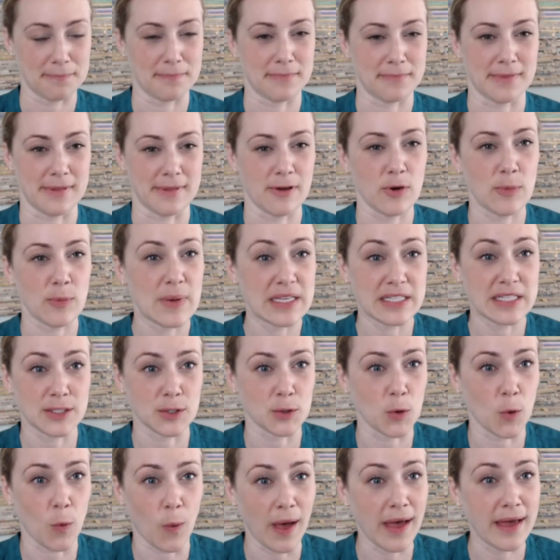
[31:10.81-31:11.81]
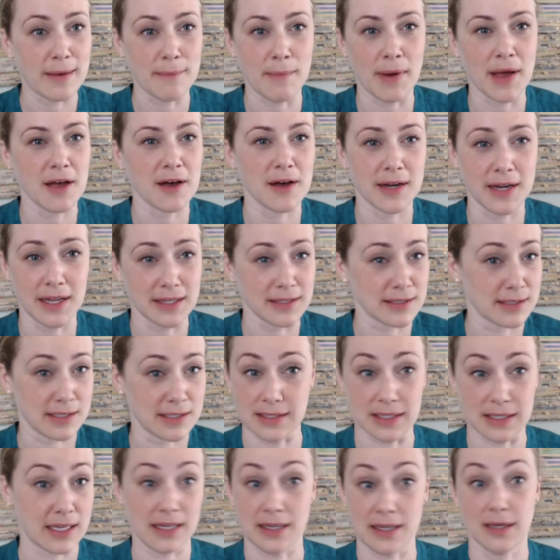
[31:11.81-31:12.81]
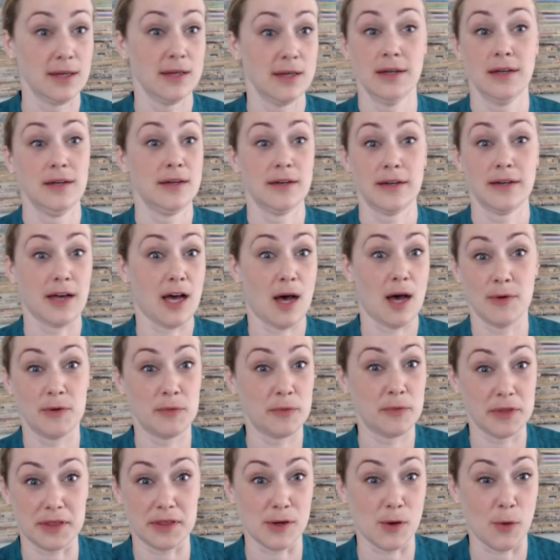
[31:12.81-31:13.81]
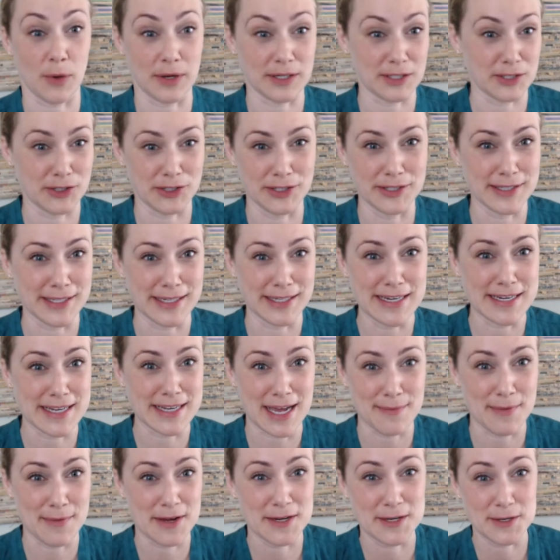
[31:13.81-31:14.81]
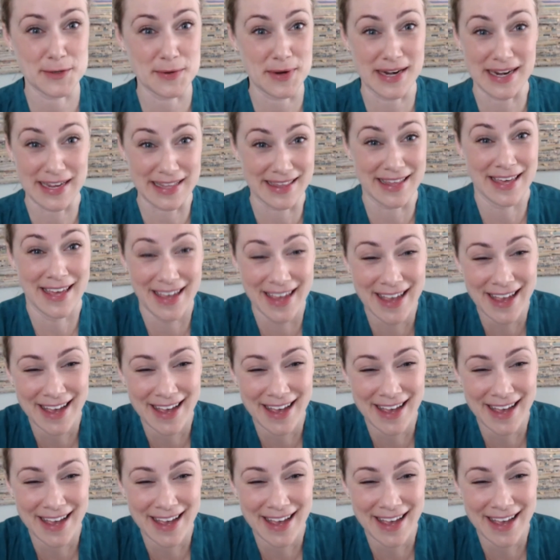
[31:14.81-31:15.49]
Everybody's so quiet. My audience is like, coming with the questions anytime I do anything.